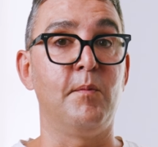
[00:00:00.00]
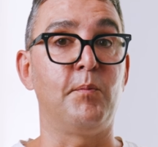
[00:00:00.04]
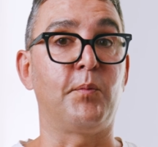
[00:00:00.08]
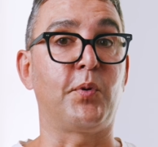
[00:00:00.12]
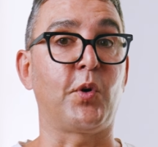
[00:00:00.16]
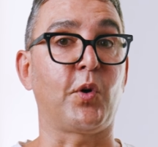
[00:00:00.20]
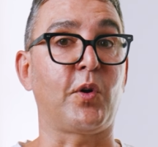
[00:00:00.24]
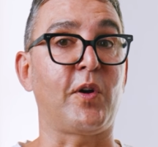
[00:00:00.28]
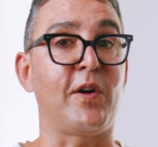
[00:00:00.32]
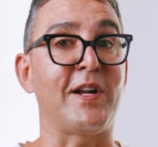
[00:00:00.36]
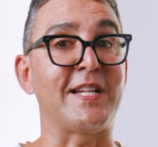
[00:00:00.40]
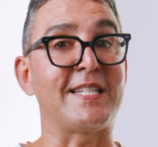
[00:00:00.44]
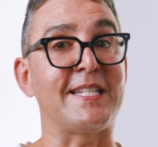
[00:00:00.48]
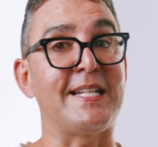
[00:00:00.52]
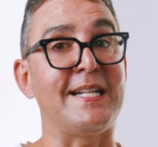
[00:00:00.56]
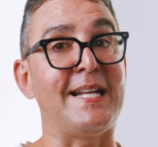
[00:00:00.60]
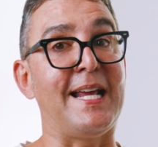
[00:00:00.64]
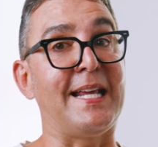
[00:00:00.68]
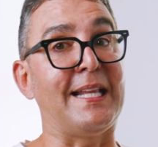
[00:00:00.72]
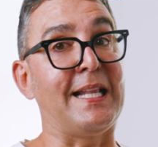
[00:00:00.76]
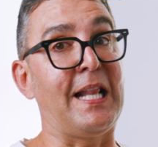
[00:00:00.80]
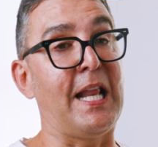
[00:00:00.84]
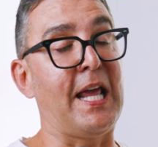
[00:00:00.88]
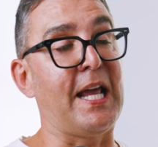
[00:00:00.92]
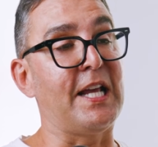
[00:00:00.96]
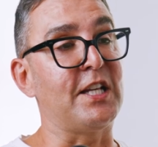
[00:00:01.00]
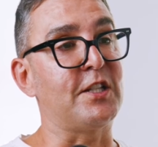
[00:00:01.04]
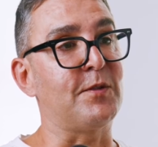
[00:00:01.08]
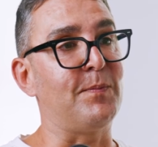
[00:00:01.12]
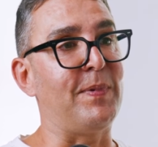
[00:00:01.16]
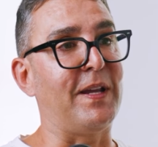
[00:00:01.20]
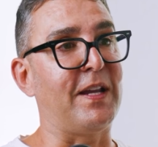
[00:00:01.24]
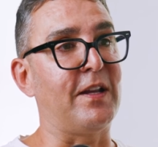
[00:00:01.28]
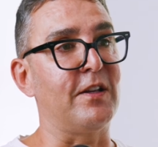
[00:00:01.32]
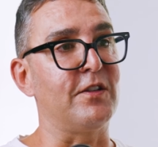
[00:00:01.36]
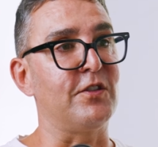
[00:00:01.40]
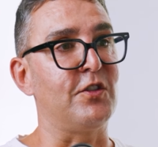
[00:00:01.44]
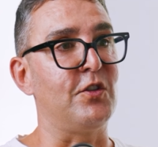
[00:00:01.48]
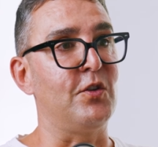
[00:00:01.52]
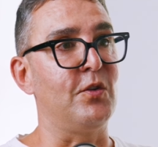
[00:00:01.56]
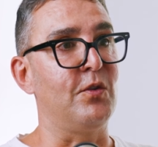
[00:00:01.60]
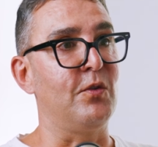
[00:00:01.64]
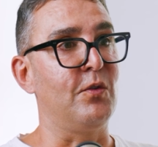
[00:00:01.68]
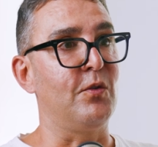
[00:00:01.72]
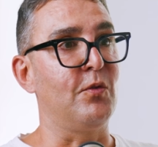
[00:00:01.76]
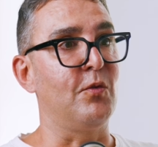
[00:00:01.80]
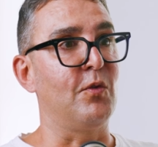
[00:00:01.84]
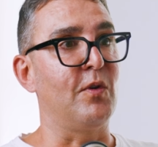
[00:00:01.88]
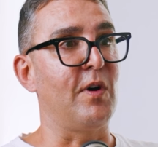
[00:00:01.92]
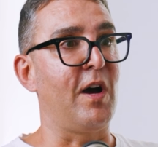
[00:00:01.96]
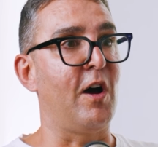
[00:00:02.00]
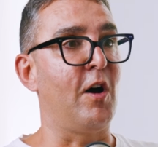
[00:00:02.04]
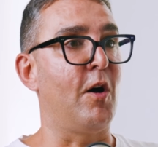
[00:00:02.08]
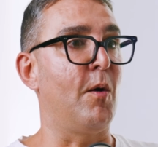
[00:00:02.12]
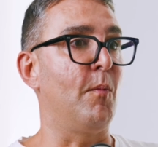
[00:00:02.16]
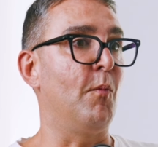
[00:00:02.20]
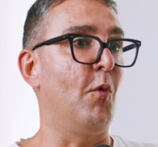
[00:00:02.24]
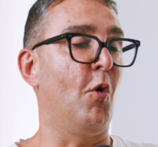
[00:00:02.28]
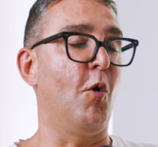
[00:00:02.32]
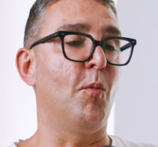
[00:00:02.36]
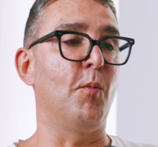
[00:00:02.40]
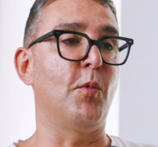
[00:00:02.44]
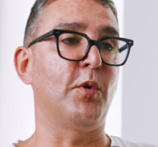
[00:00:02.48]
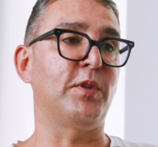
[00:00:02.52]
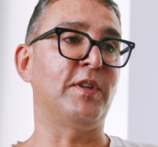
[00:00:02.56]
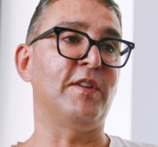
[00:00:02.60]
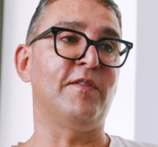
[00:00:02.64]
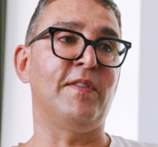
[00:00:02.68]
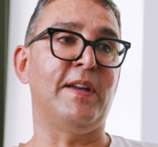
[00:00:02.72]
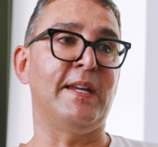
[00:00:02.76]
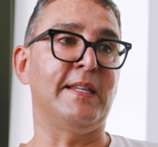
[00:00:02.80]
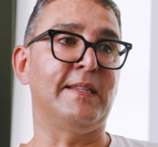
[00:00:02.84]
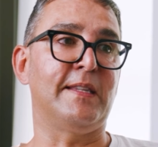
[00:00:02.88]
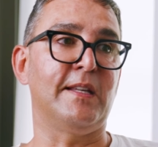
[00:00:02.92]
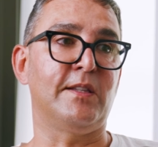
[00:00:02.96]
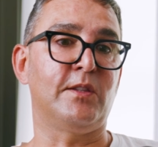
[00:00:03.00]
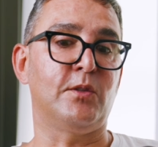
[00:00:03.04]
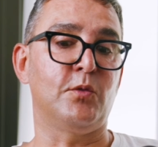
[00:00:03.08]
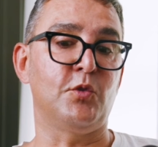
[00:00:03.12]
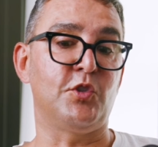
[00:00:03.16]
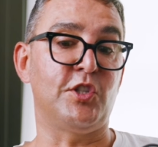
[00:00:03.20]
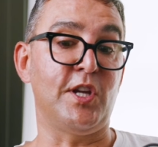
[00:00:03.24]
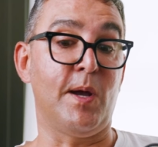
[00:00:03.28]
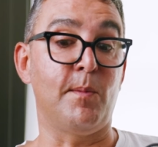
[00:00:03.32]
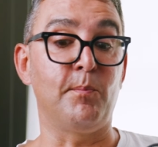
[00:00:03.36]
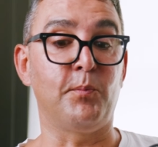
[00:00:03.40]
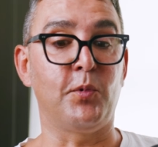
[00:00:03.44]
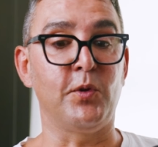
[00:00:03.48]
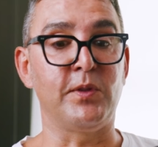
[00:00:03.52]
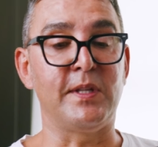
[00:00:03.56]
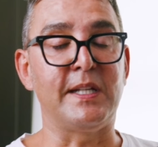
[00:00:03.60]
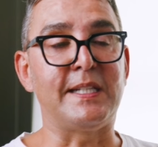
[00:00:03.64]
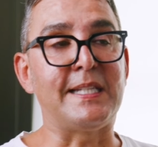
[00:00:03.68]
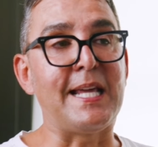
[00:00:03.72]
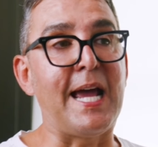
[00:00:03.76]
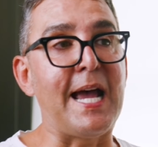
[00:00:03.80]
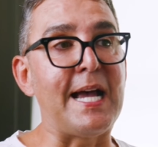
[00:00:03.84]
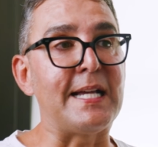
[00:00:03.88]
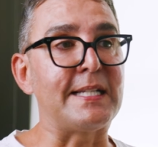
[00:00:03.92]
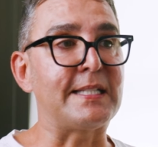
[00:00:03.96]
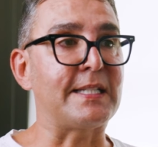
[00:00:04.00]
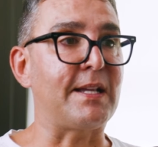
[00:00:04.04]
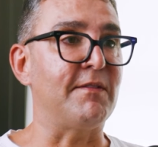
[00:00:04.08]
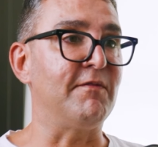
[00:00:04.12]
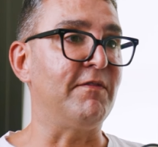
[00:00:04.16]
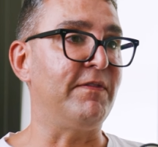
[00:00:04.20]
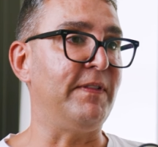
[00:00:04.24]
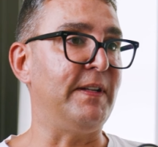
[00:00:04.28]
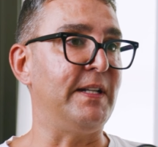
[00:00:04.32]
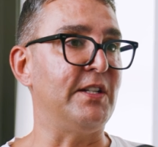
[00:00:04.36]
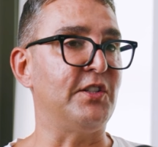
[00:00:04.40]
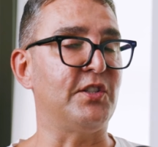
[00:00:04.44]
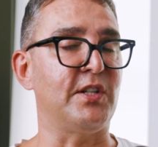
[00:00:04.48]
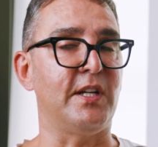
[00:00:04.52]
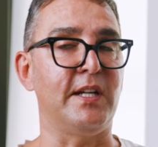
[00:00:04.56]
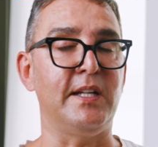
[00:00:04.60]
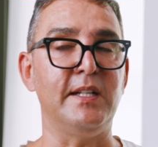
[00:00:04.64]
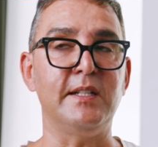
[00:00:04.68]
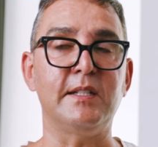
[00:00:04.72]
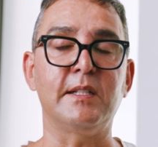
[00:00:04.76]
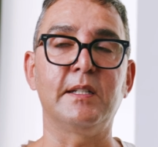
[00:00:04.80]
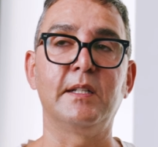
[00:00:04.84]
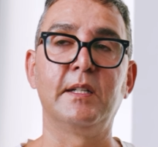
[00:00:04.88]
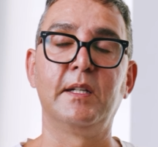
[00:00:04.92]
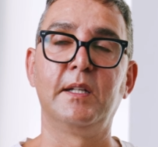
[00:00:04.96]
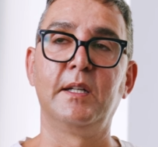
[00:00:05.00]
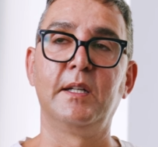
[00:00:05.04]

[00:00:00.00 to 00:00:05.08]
procrastinate less because you are more motivated to jump on the task and finish it.